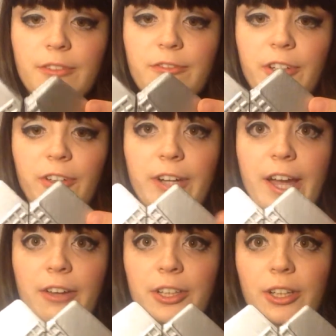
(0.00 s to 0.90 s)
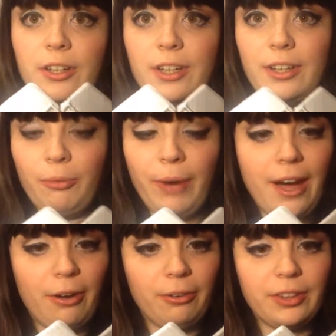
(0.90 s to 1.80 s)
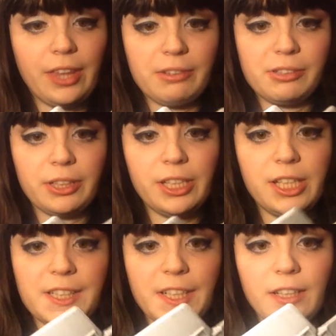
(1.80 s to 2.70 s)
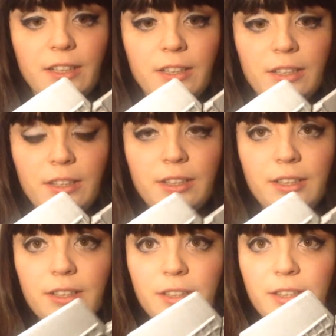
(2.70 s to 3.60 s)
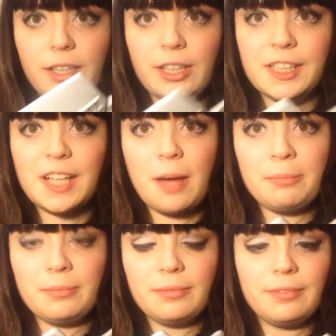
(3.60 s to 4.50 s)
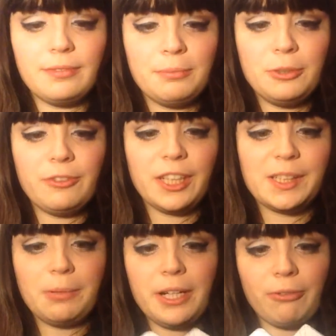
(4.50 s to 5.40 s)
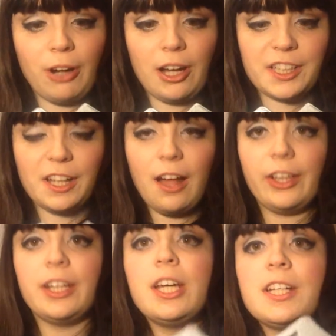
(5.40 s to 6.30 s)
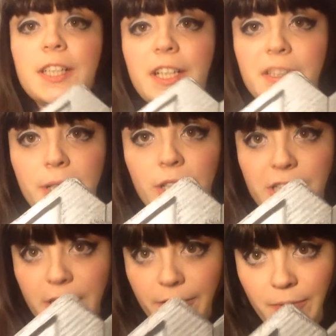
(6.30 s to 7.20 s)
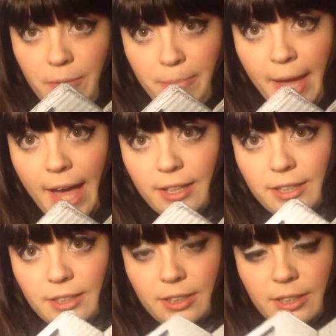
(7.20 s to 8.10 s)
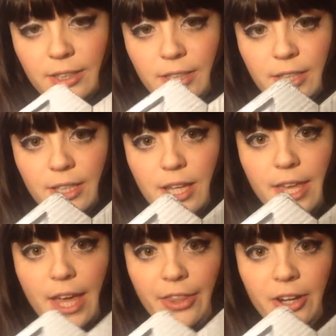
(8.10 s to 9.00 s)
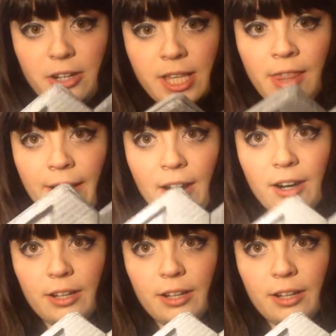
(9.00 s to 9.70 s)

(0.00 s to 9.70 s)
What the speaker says: Fiddle around. Wow, that was really easy. And it's not moving, it's pretty rock solid. So here's what it looks like from the back. Yeah, they're in there.